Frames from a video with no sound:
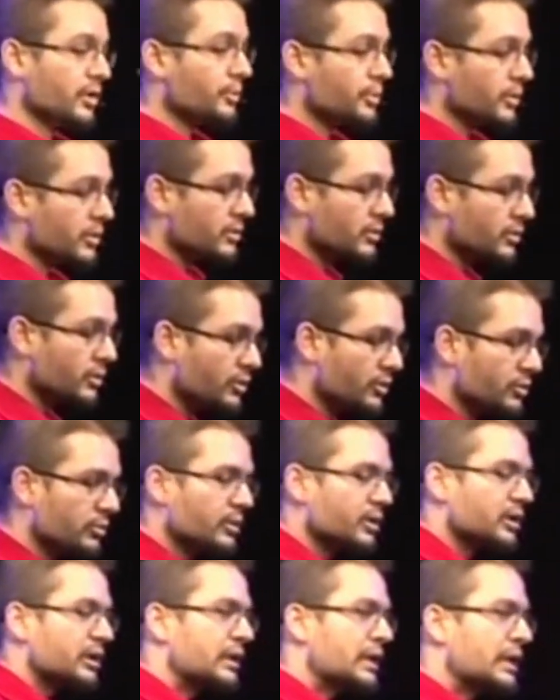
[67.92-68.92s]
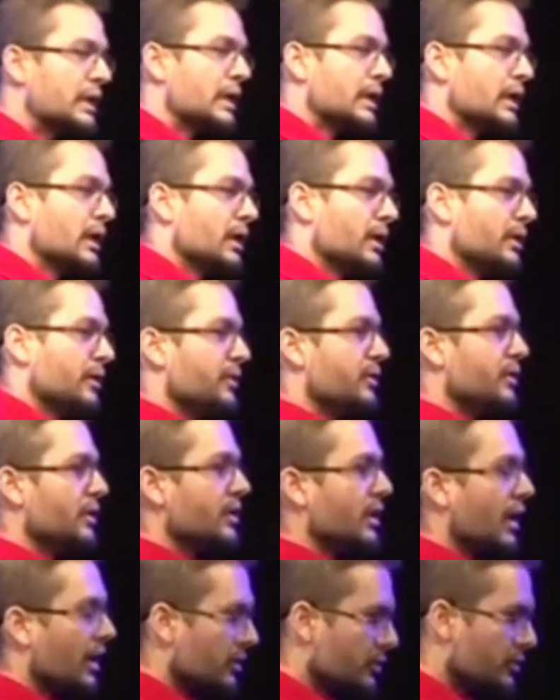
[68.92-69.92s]
topical humor,
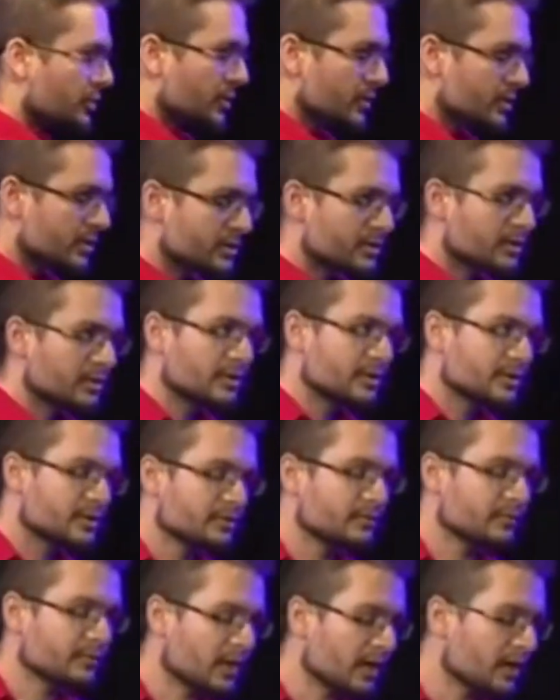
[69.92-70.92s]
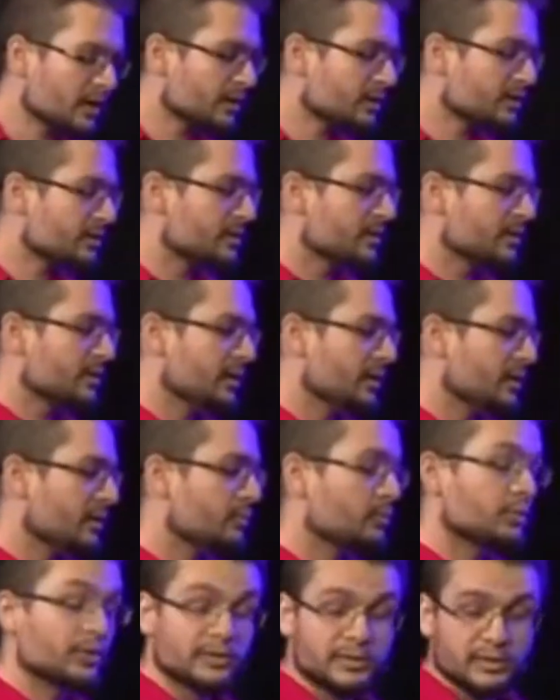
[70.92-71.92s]
the health minister has advised
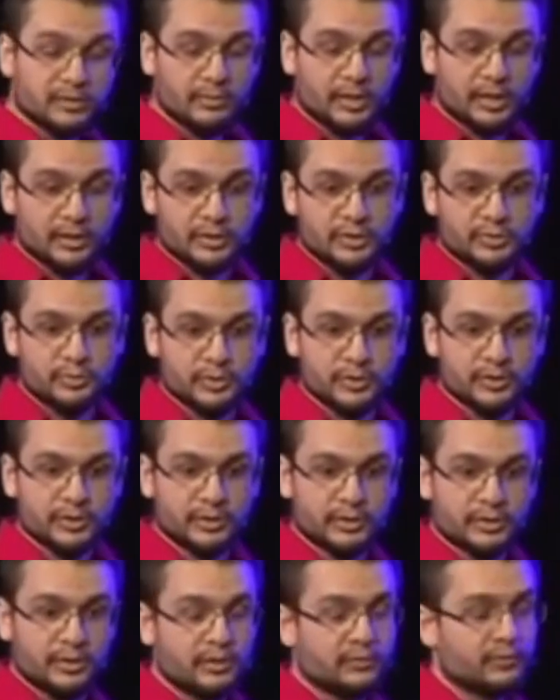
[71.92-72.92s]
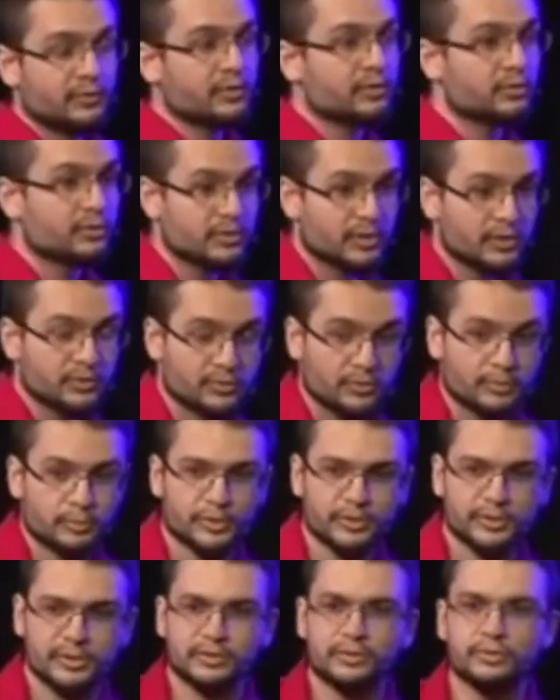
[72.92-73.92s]
the prison management at Windhoek Central
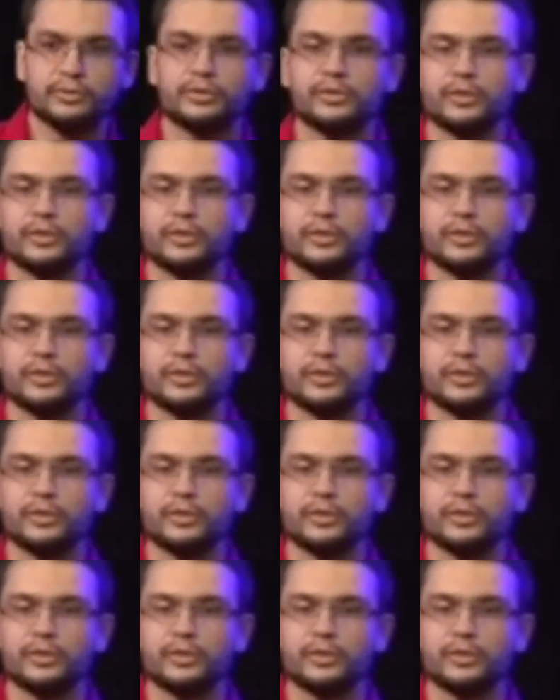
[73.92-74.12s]
Prison to